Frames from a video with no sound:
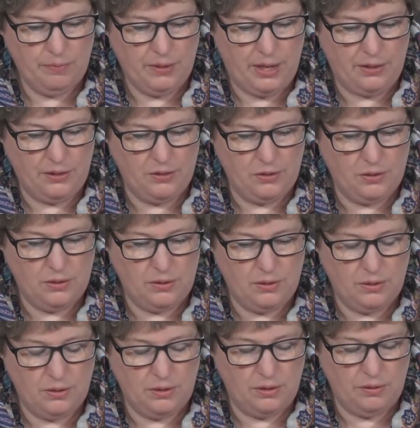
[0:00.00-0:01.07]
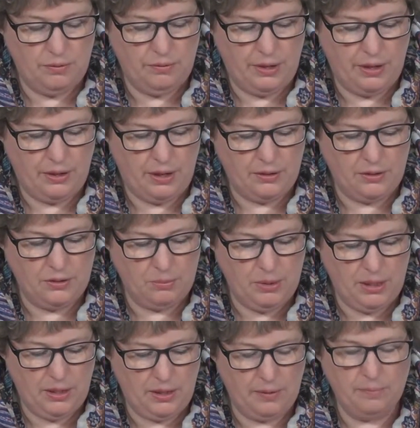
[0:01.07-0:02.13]
at this event at this
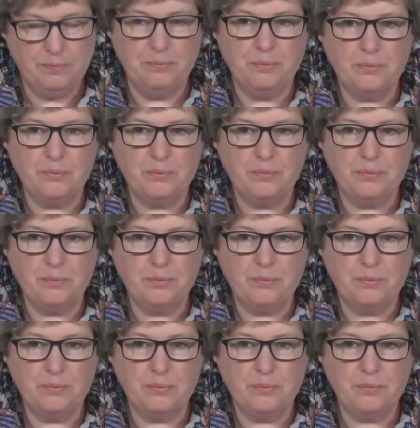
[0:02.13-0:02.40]
meeting,